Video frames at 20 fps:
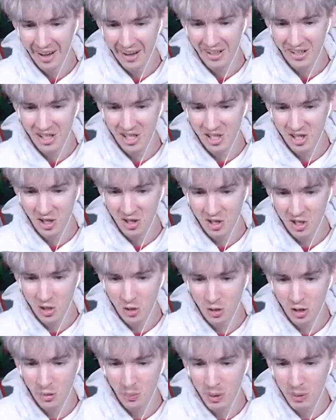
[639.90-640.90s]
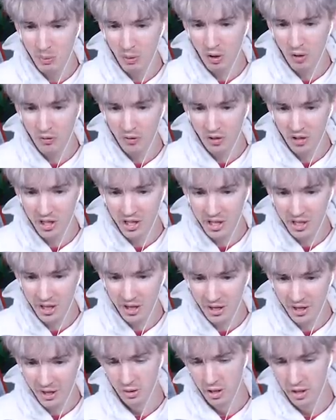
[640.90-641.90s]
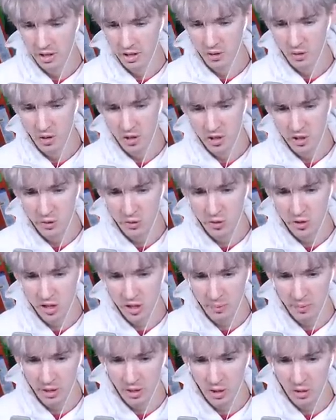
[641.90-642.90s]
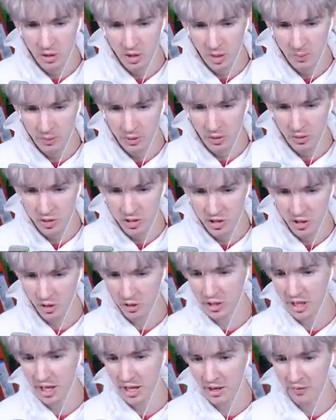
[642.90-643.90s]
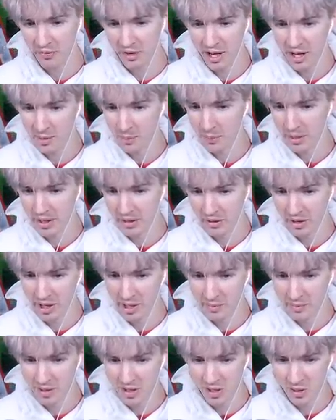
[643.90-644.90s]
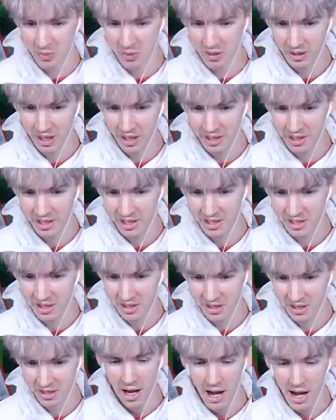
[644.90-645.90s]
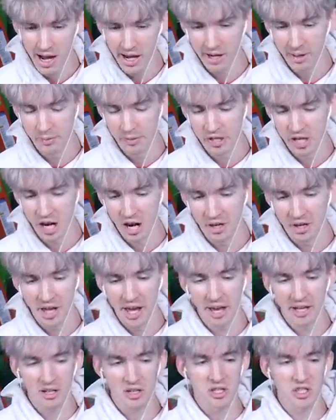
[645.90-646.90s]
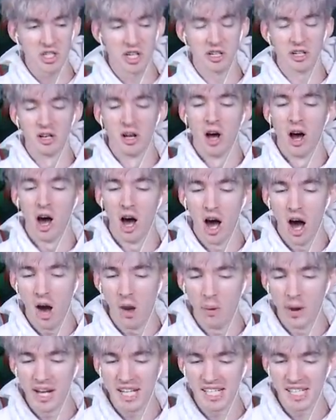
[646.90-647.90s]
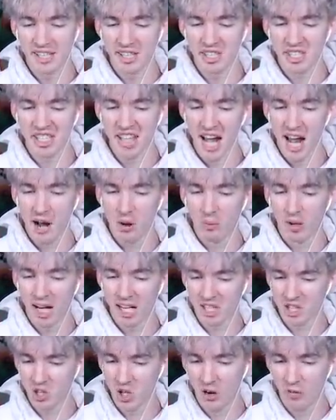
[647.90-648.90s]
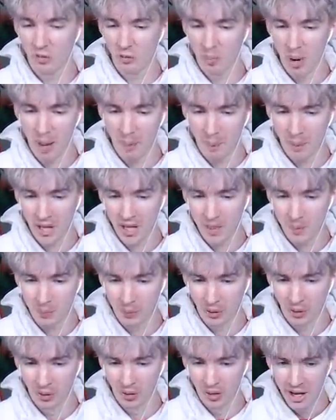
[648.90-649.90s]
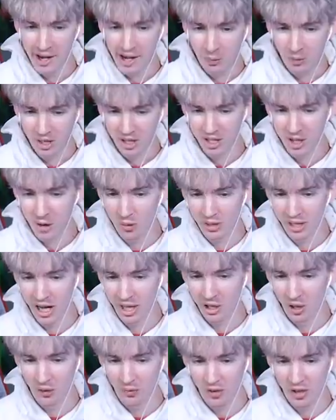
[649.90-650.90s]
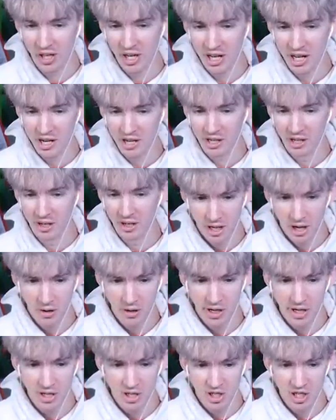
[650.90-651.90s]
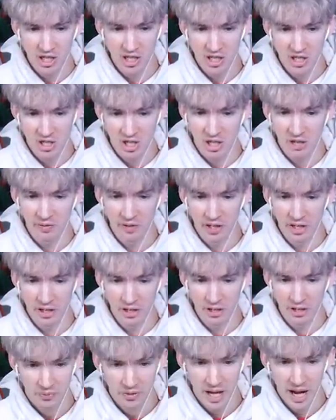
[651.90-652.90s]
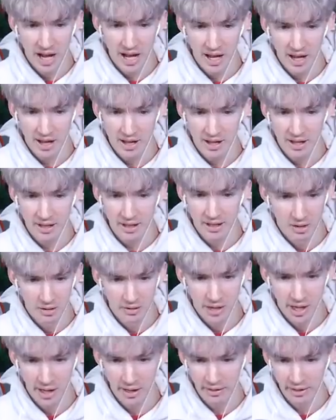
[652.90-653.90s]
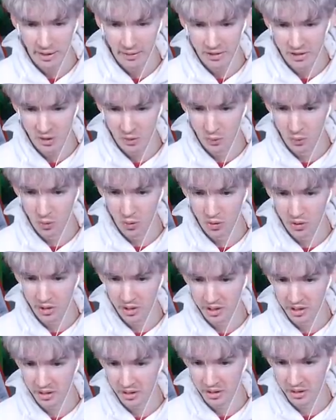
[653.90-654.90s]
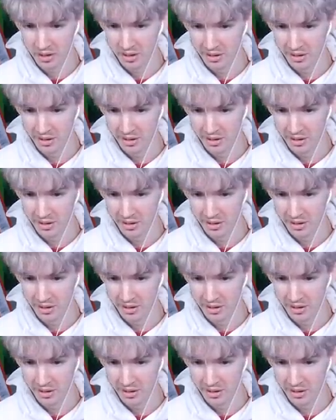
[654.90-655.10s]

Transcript: I can just start shooting people over here. All right, so as soon as somebody goes up those... Okay, if I had better aim, this would be a lot easier. I am John Hickerson, always in the sky watching over my people. Hey, what's going on over here? You know, he, she deserved it. Die. That, that was a warning.